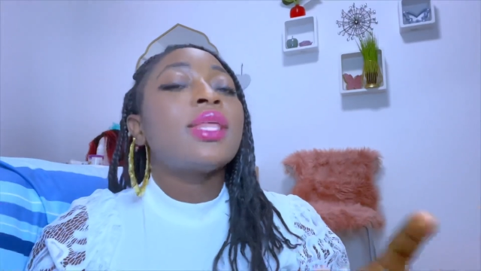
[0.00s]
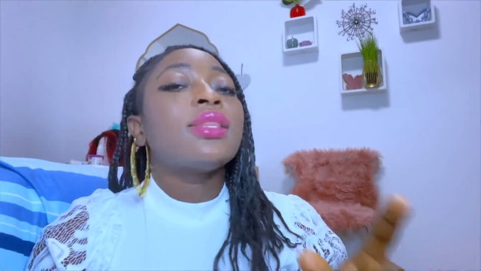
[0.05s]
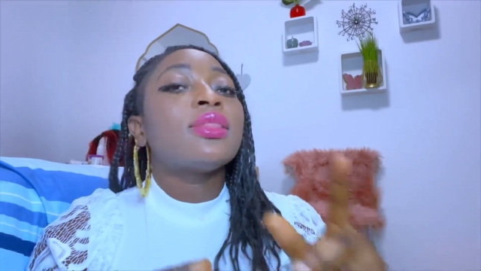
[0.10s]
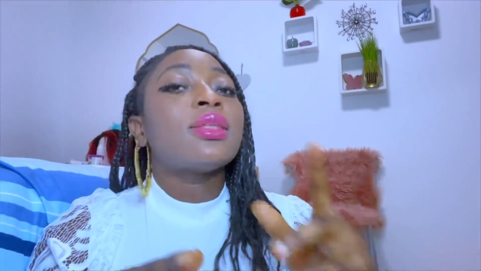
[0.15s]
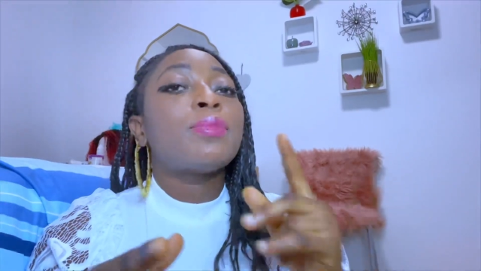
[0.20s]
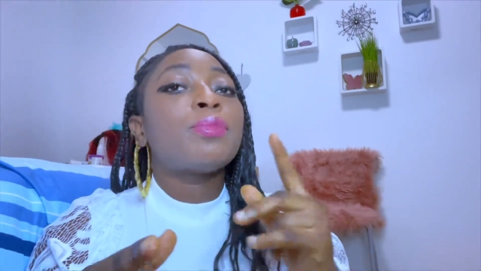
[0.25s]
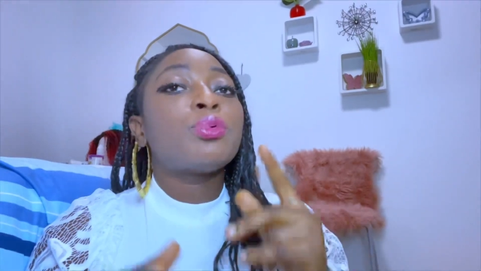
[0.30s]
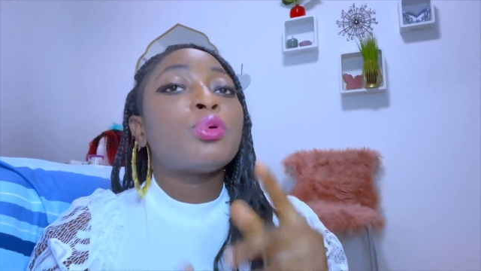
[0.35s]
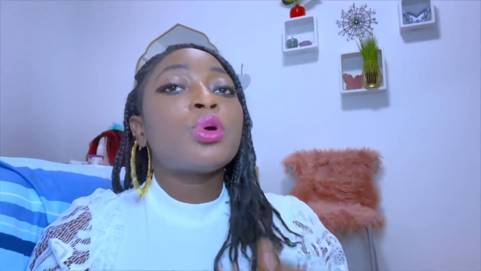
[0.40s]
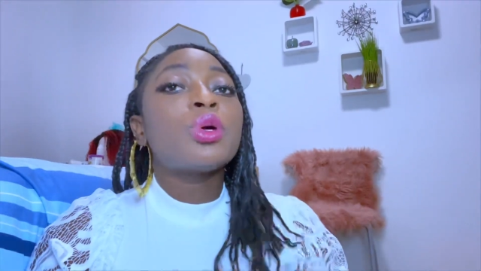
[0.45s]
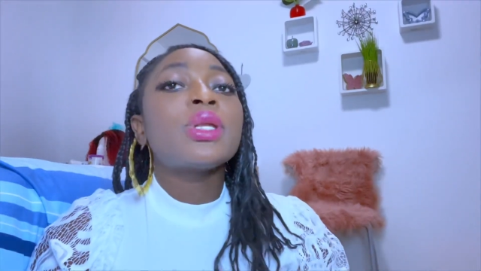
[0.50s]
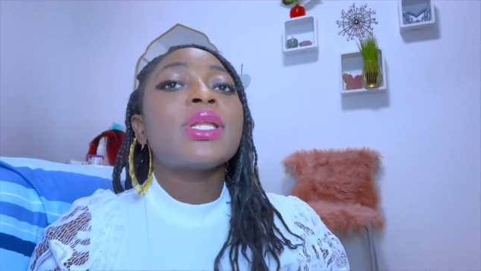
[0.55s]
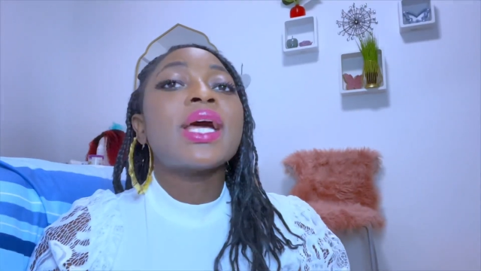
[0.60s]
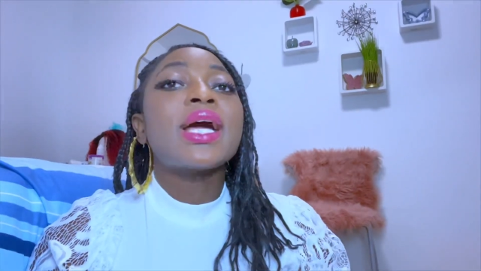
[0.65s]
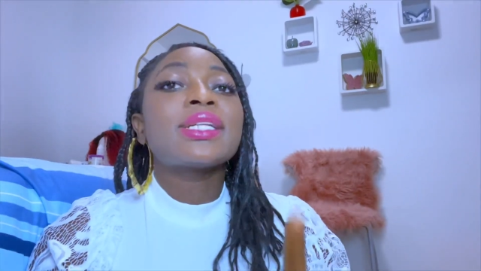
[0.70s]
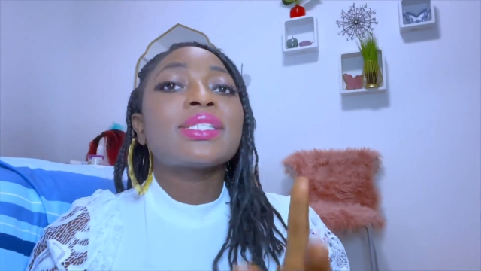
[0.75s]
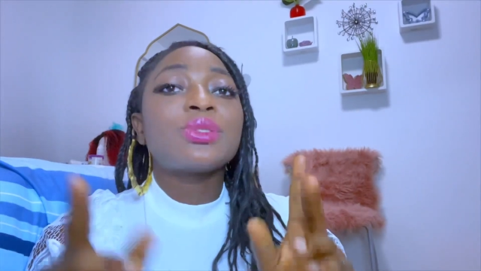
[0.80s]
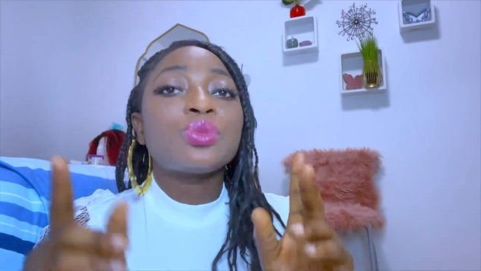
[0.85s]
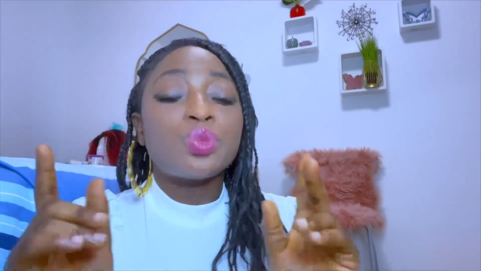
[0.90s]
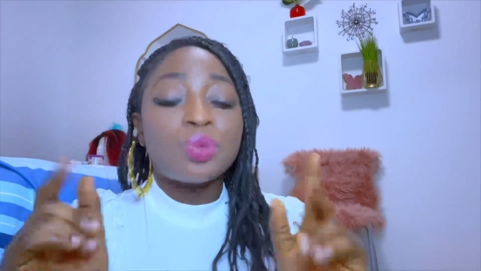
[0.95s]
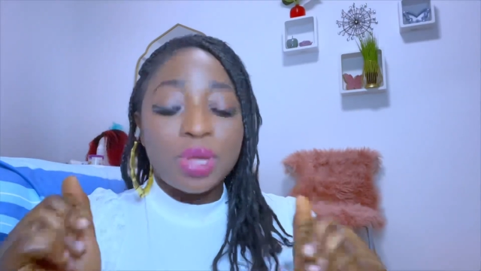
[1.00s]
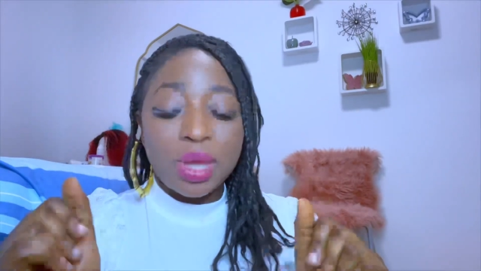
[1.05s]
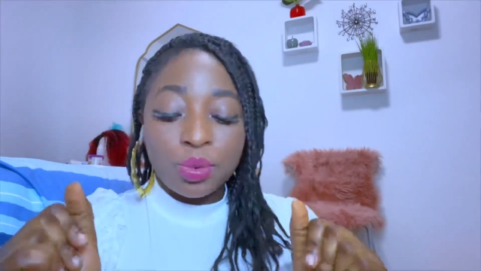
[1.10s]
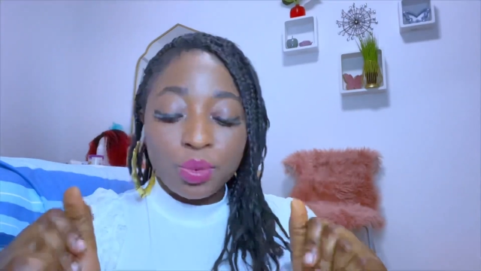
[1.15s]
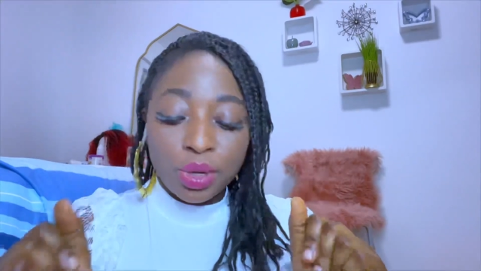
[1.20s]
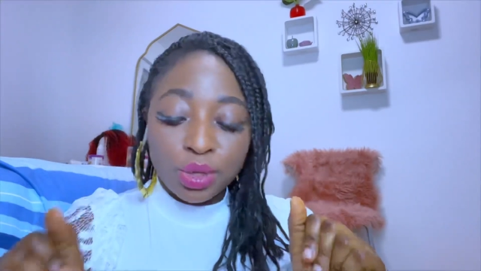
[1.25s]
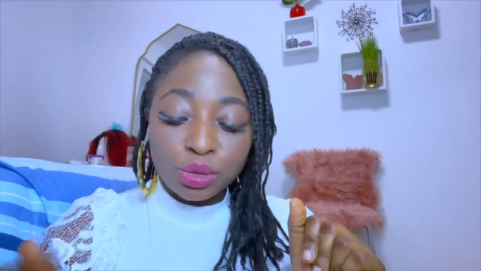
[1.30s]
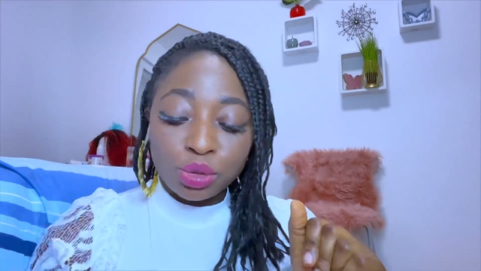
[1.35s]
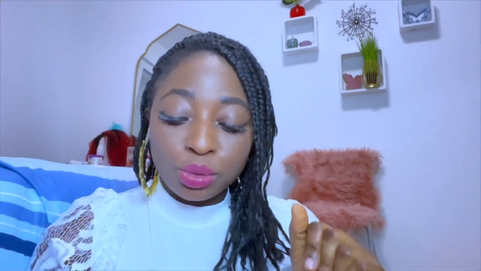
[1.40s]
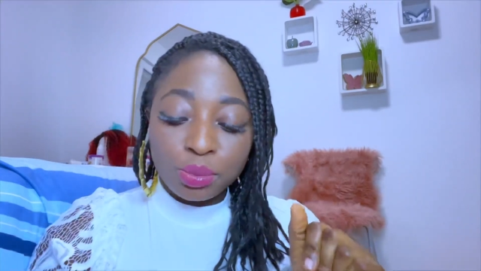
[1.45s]
The product we are
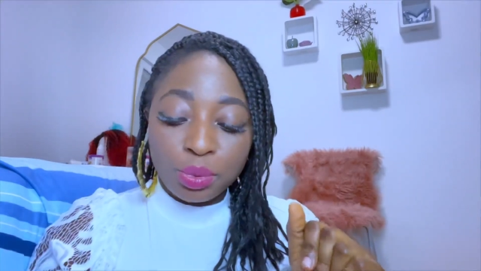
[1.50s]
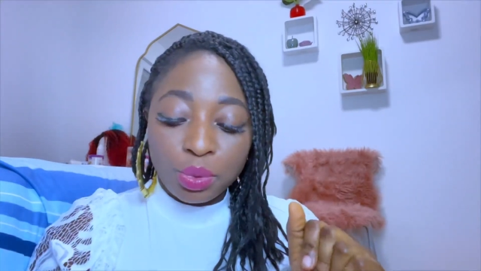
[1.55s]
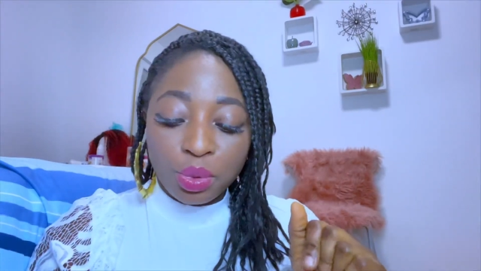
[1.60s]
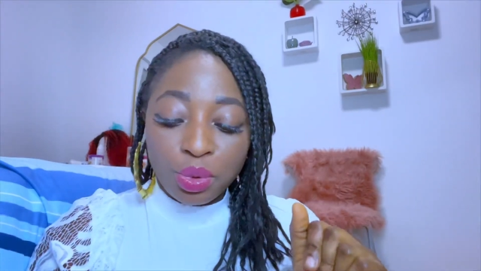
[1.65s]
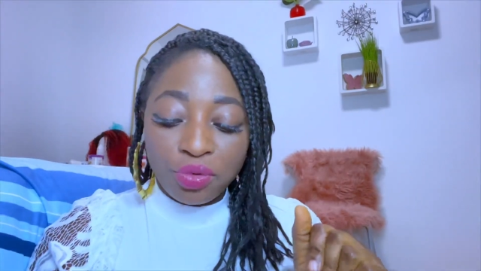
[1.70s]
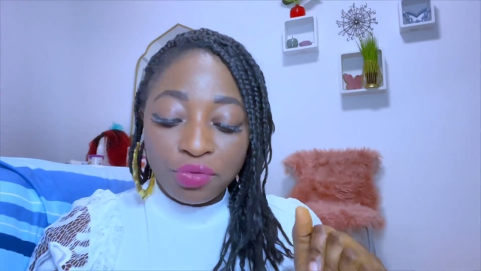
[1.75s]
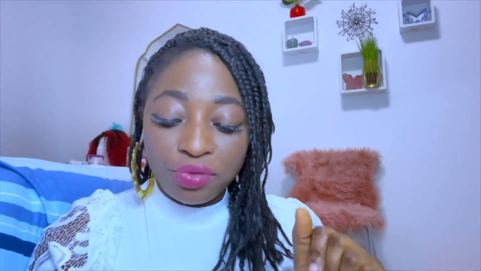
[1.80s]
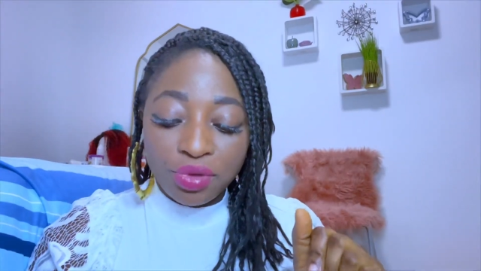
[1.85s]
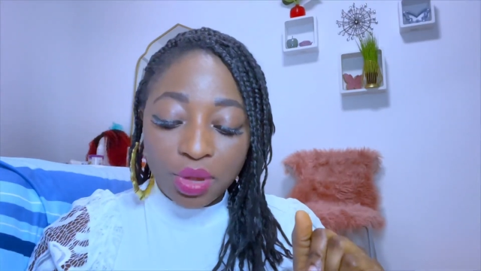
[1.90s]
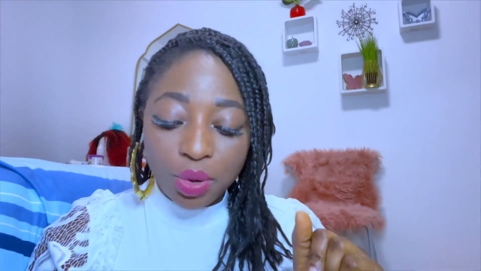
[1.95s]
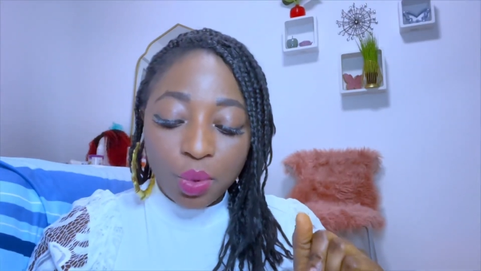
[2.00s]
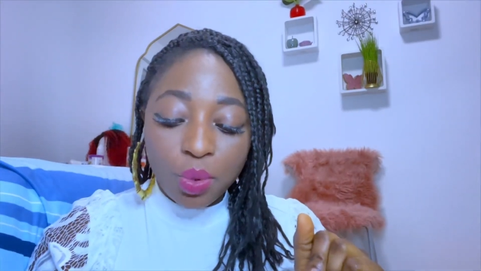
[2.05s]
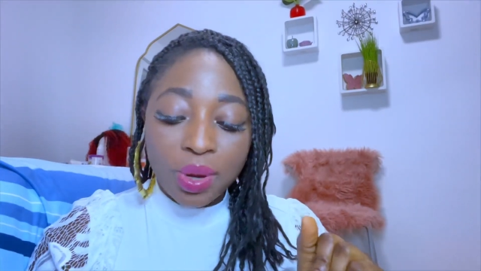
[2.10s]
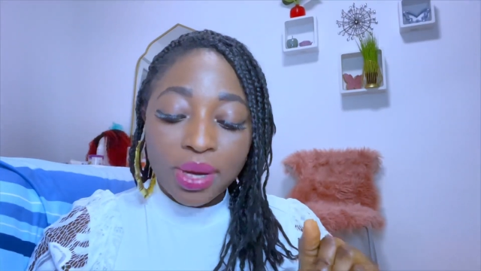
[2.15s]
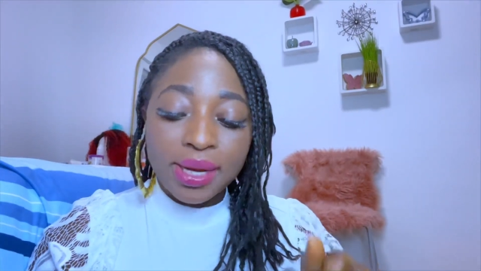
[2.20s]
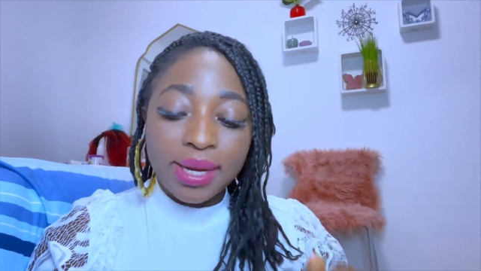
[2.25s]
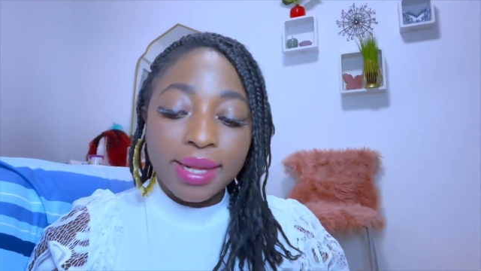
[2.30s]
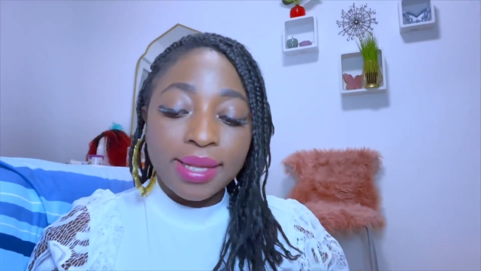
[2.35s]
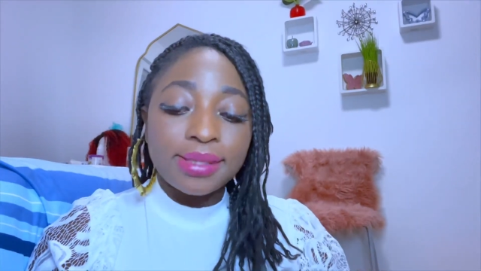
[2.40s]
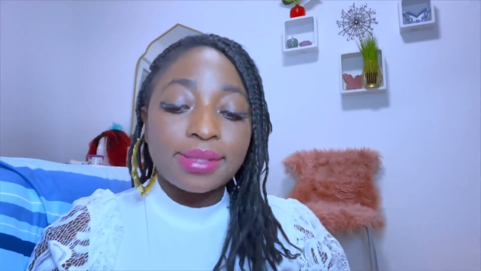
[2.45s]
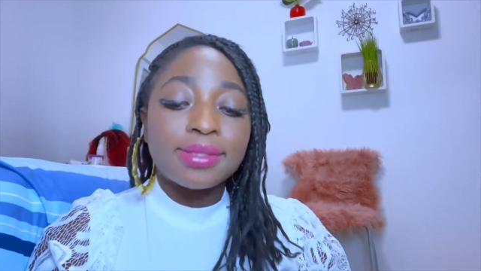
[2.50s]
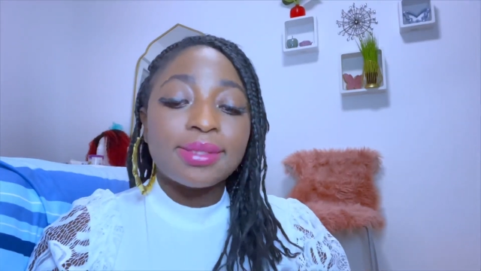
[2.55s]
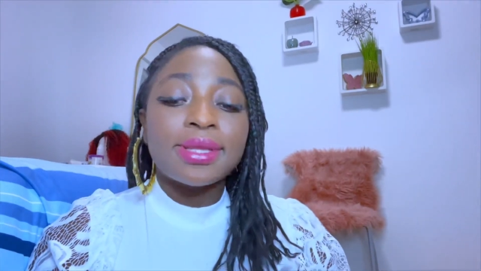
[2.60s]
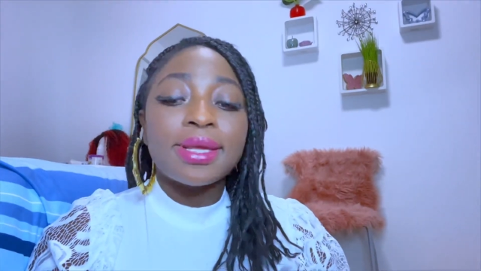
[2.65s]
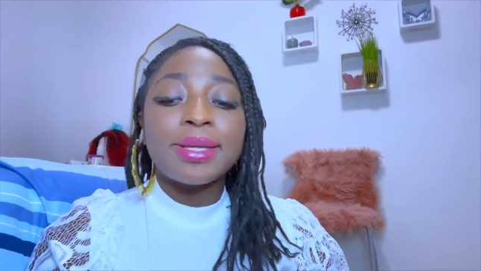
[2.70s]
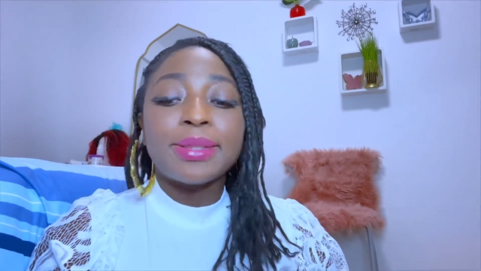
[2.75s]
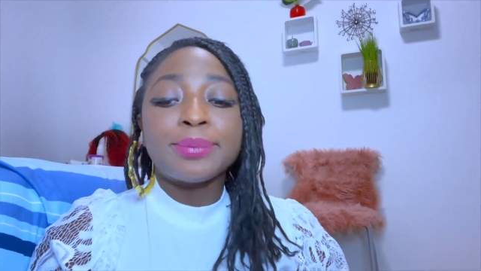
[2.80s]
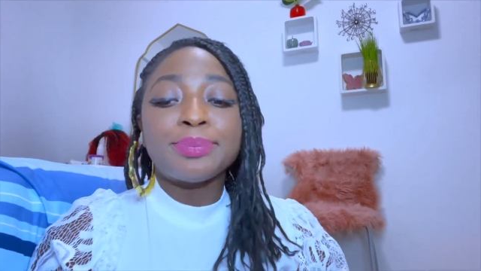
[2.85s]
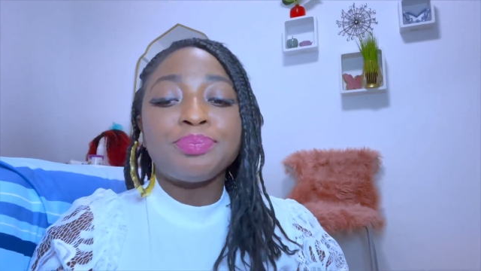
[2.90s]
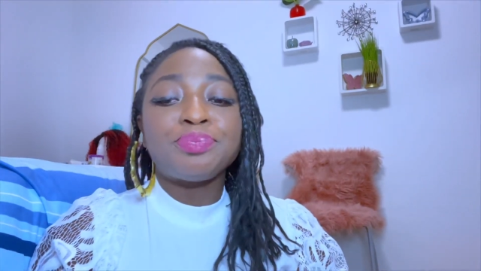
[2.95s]
going to be reviewing is
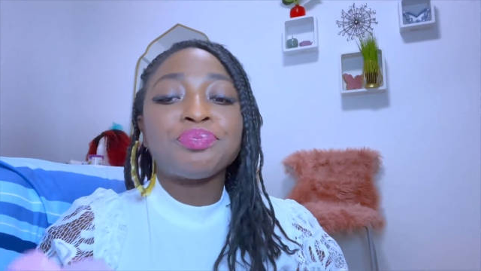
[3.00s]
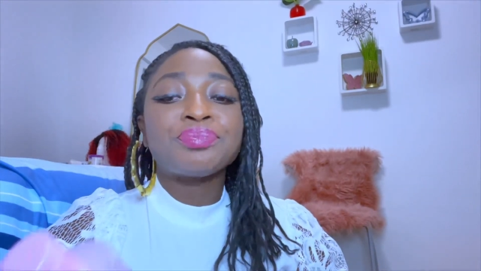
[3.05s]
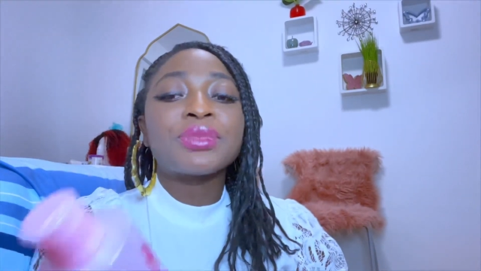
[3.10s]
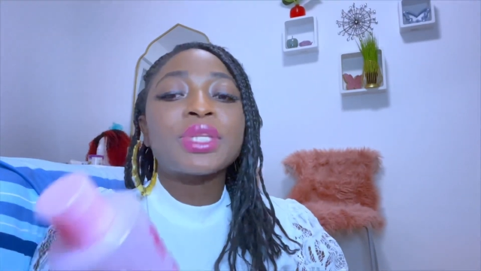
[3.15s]
the